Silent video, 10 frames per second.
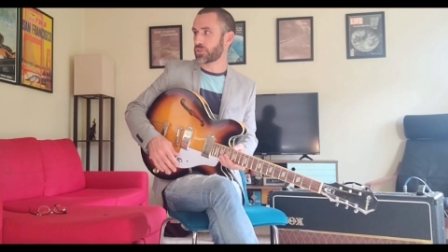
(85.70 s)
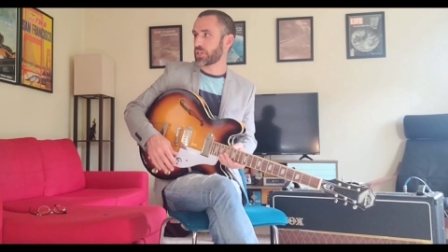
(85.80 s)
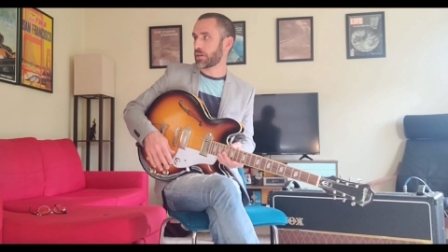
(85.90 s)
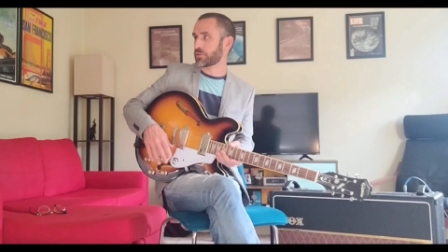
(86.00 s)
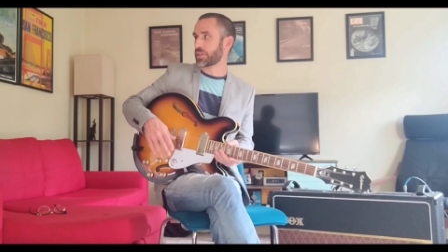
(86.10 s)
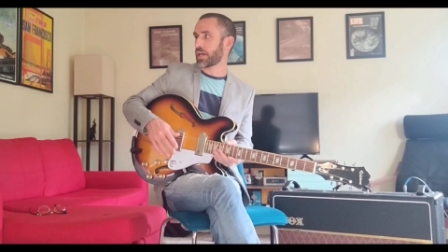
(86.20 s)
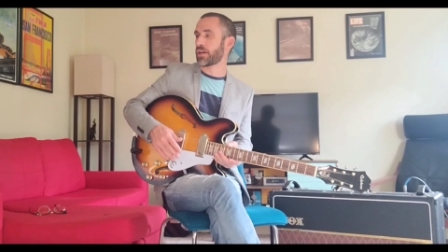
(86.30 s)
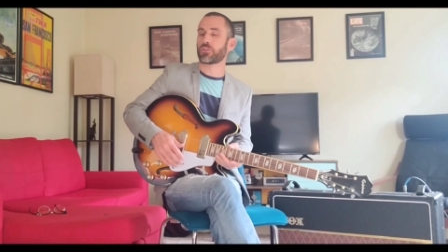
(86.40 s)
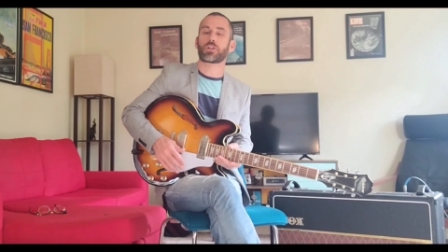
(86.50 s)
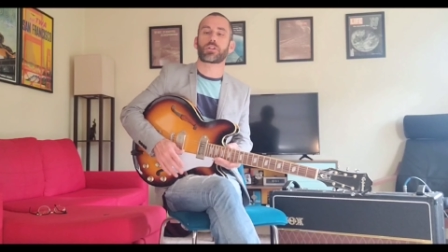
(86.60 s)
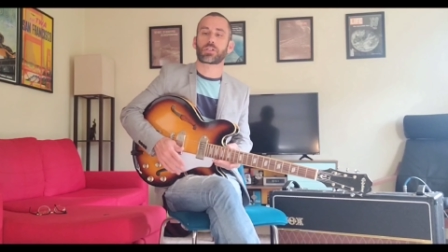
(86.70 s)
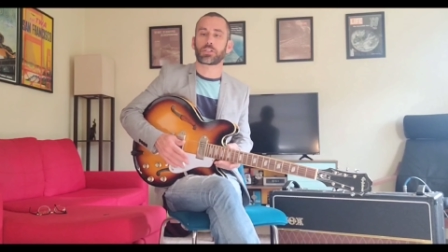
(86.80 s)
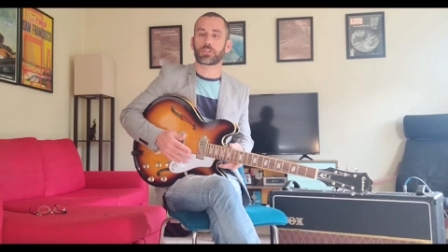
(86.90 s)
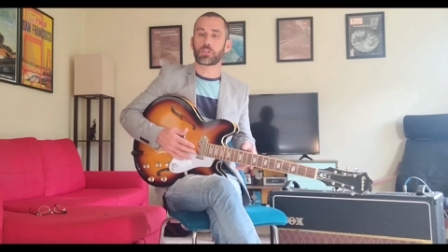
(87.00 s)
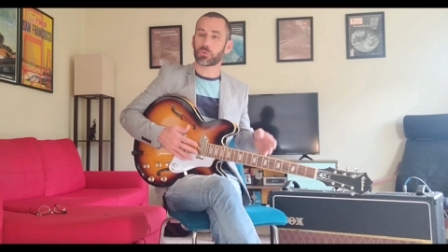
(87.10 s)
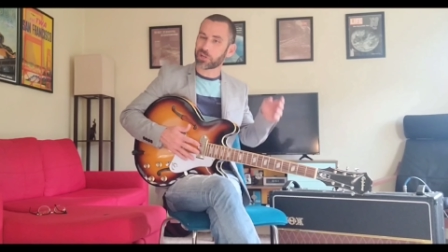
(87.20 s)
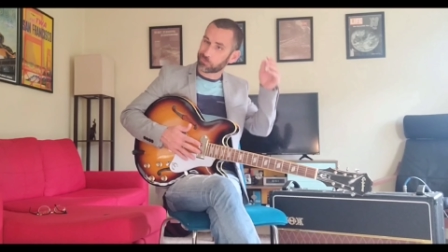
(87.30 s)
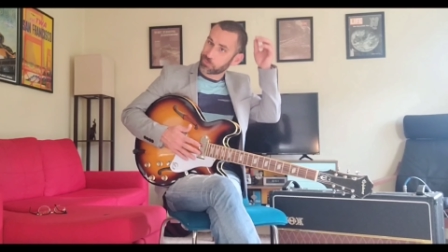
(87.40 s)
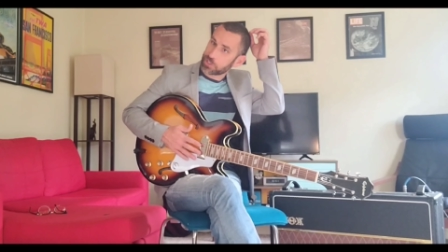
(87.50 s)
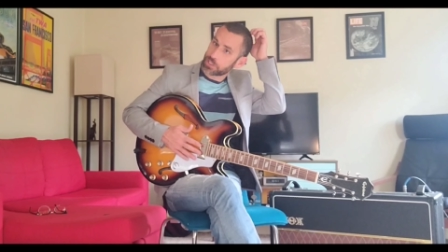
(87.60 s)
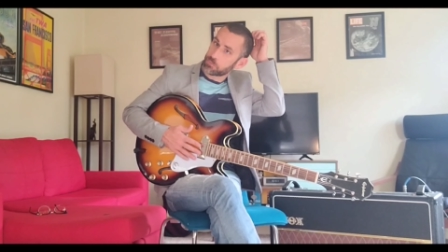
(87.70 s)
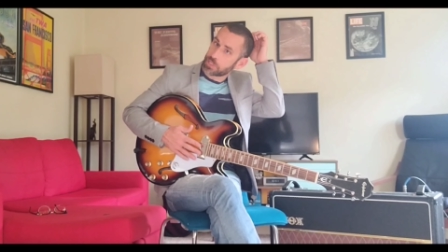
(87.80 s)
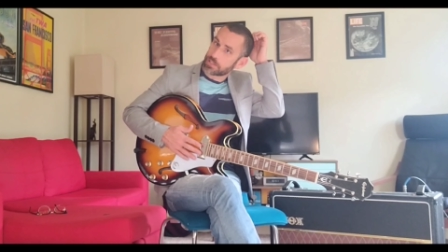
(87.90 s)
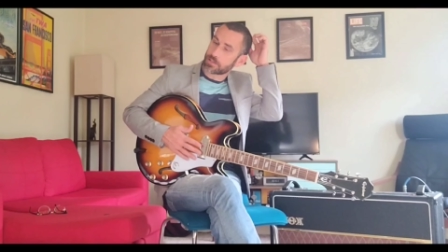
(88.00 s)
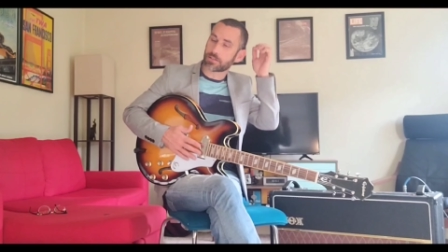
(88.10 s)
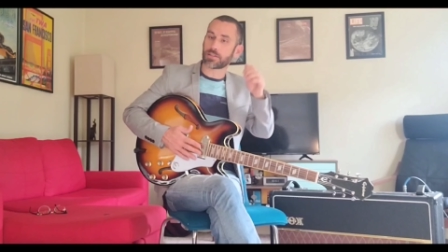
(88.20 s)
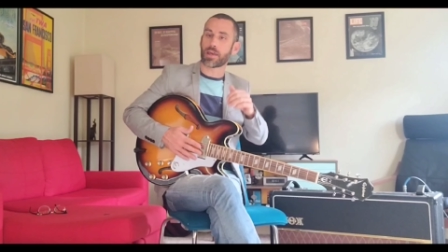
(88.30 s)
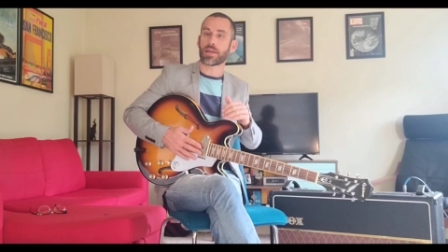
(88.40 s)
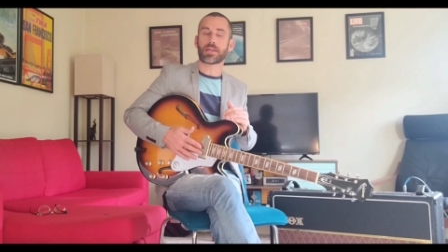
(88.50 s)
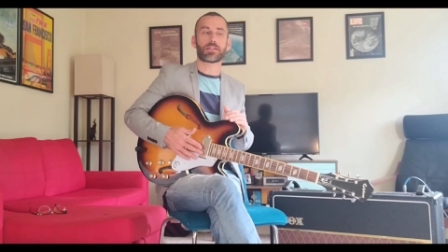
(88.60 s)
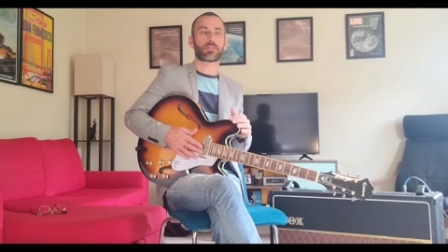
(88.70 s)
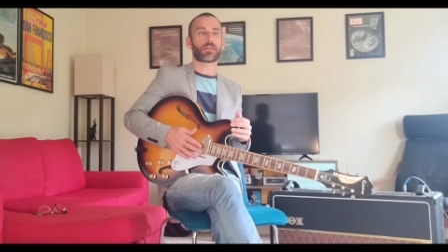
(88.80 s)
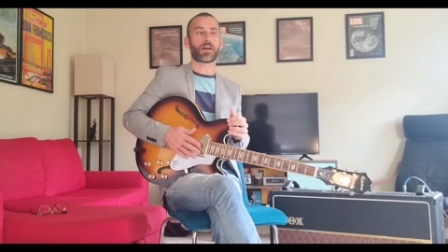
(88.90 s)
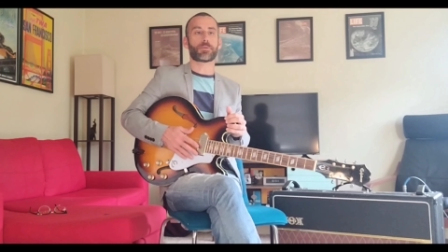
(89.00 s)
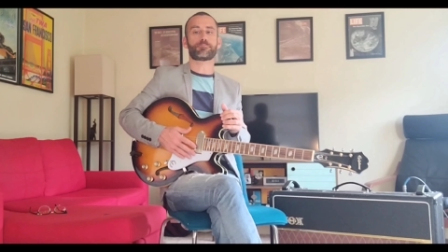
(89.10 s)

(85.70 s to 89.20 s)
Sounds that I ever heard clearly. What I really mean to say is